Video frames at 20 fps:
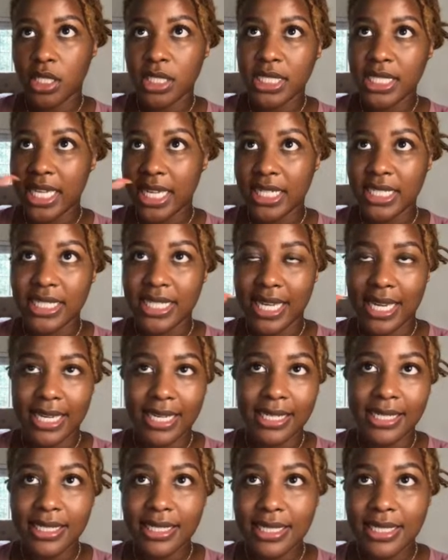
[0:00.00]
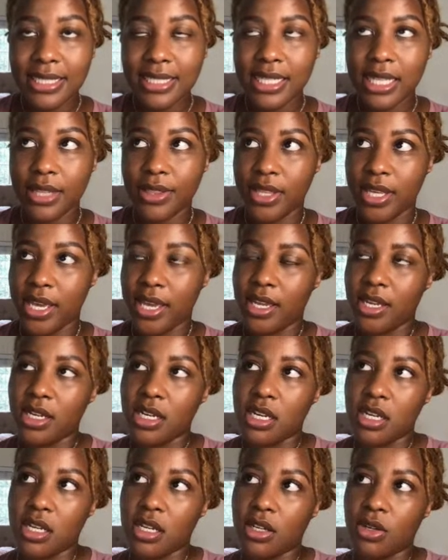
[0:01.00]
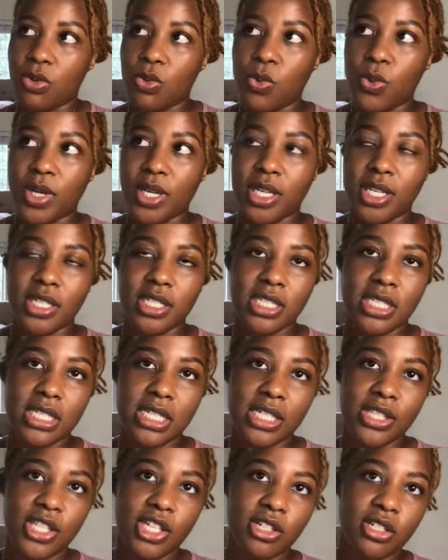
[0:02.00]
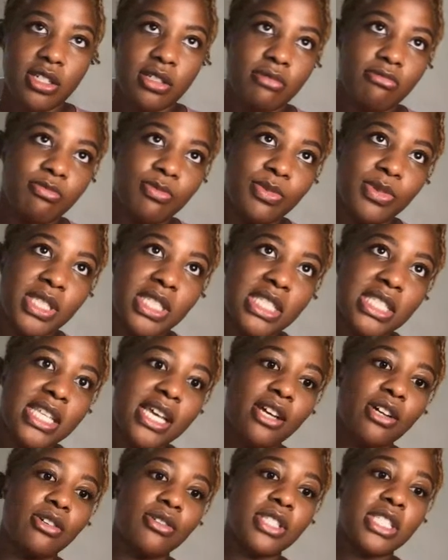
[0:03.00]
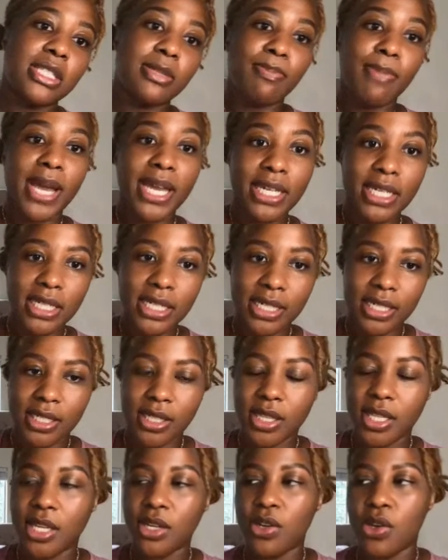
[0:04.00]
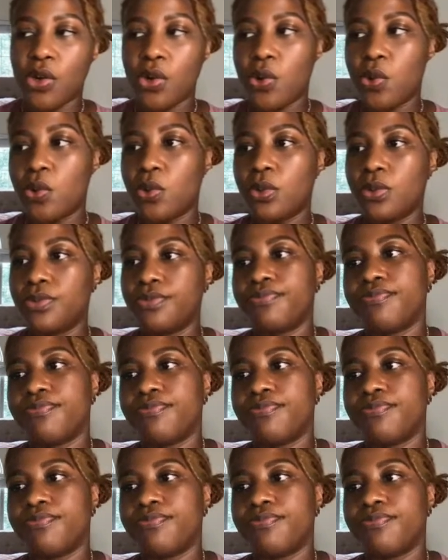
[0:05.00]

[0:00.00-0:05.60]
day-to-day is, then when their sales spike, they know